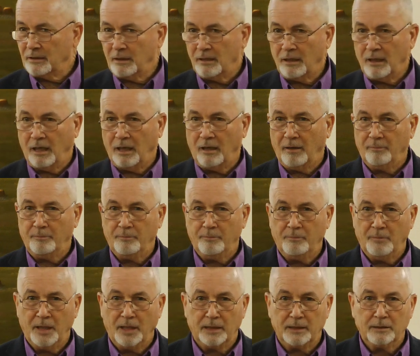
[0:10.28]

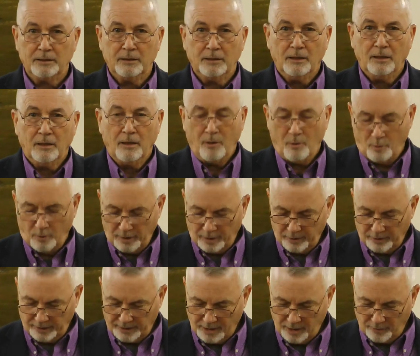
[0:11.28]
but we're
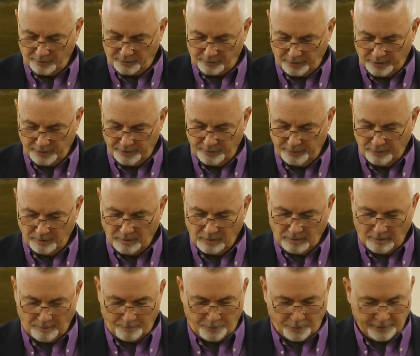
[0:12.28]
going to go
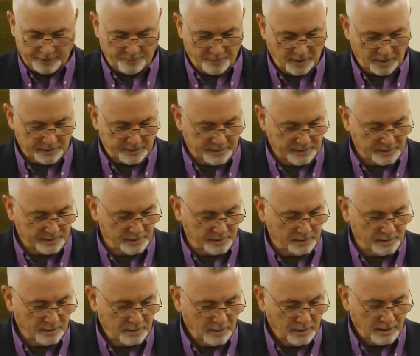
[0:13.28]
through pretty much
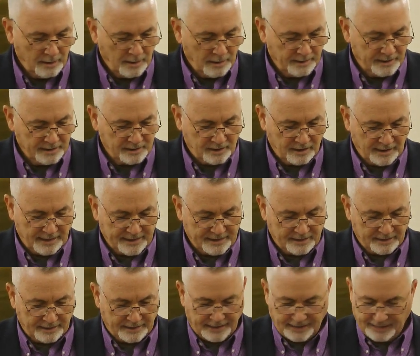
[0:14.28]
this
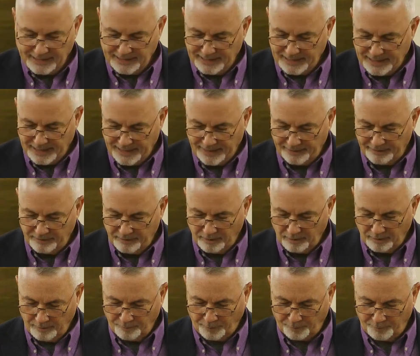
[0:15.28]
lesson that he
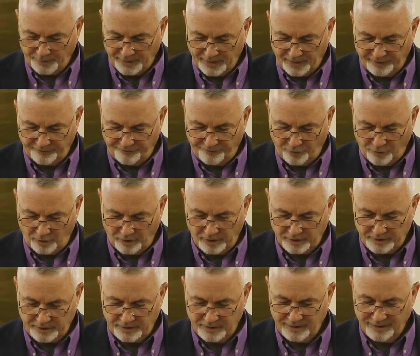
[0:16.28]
had prepared for
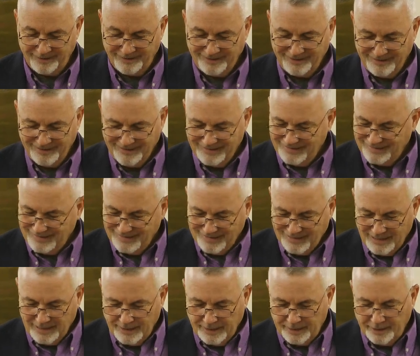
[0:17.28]
us.
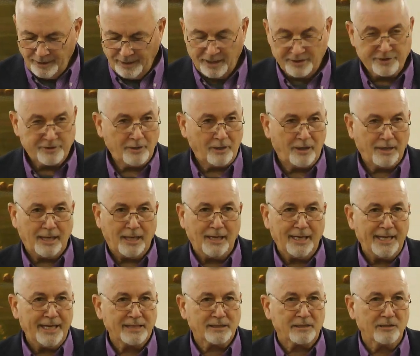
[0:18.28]
I'll
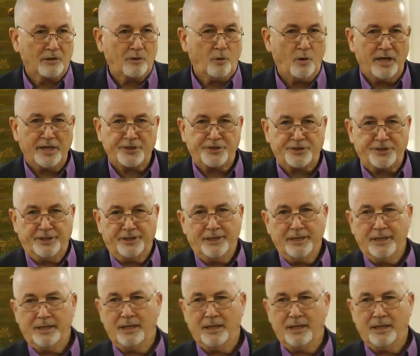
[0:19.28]
ask a question